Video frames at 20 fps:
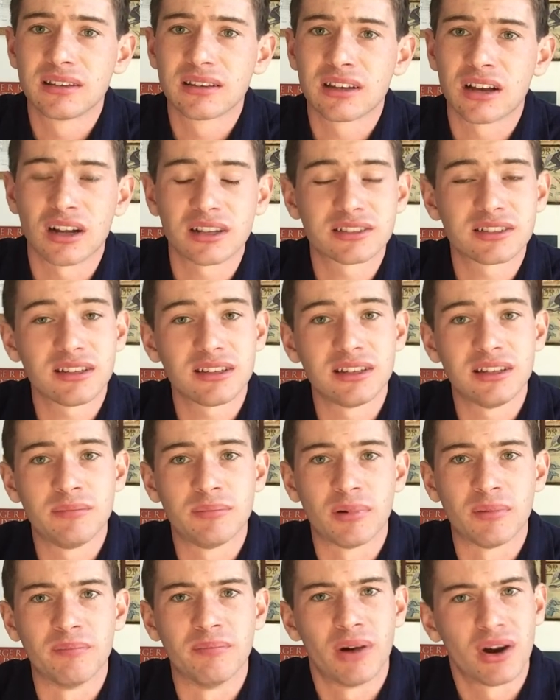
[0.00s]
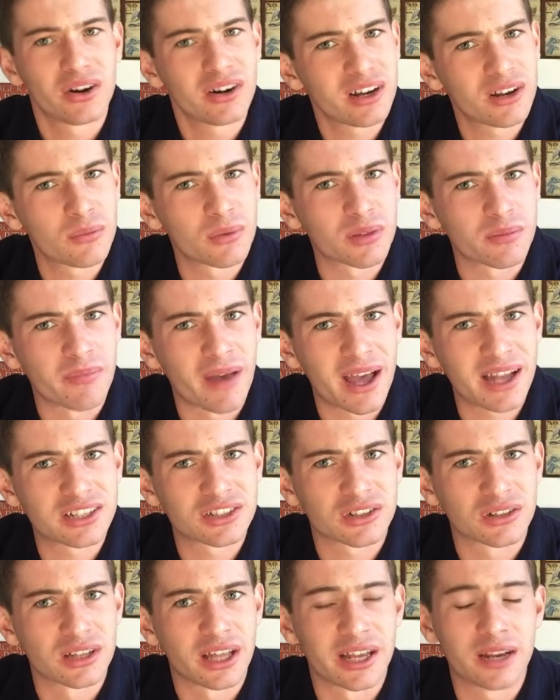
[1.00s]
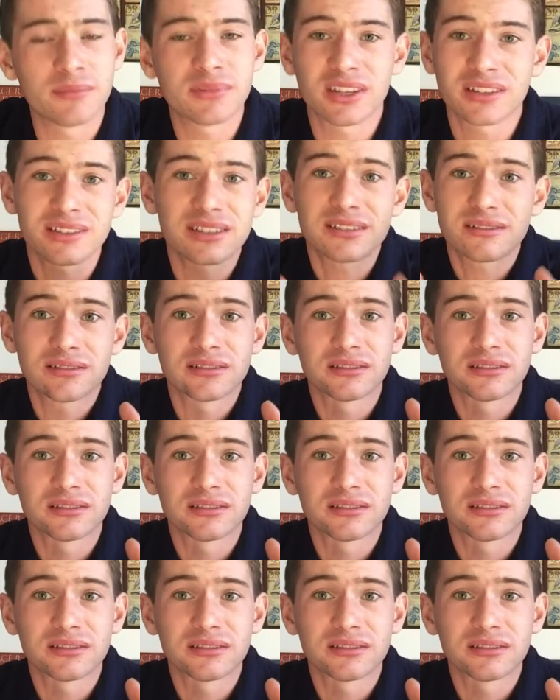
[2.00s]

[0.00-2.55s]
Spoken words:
constantly bombarded with magical items, as it